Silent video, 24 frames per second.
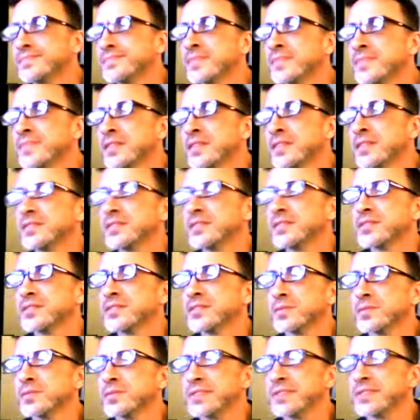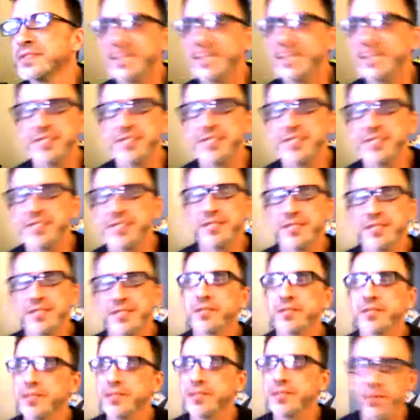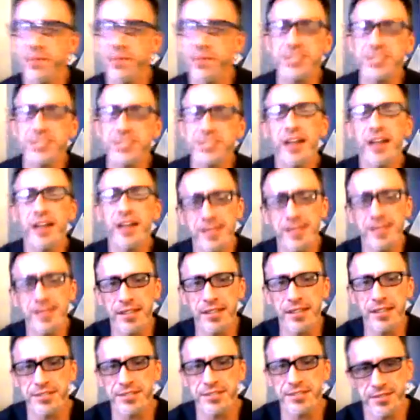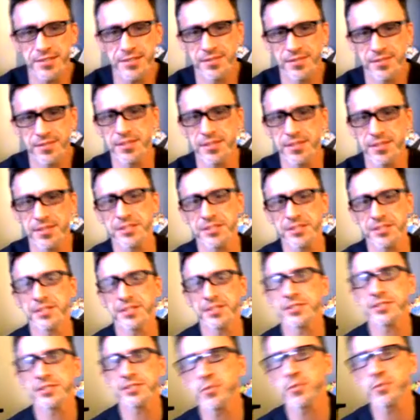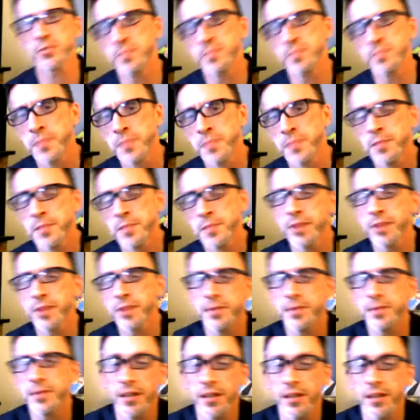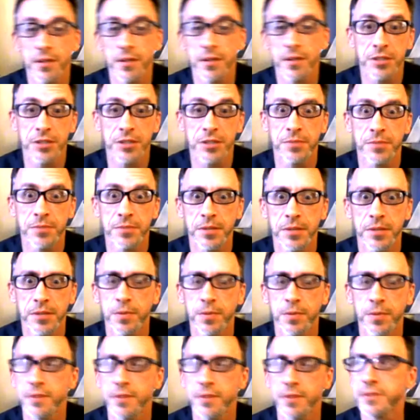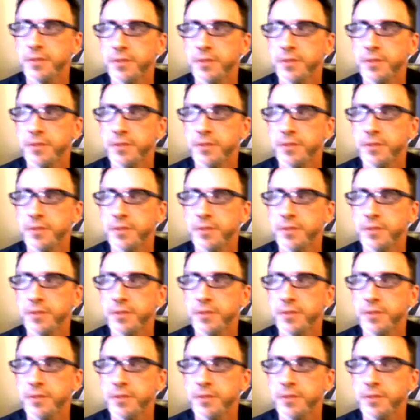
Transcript: So that's, there is context to these things. So perhaps, I don't know, I should make a point of those.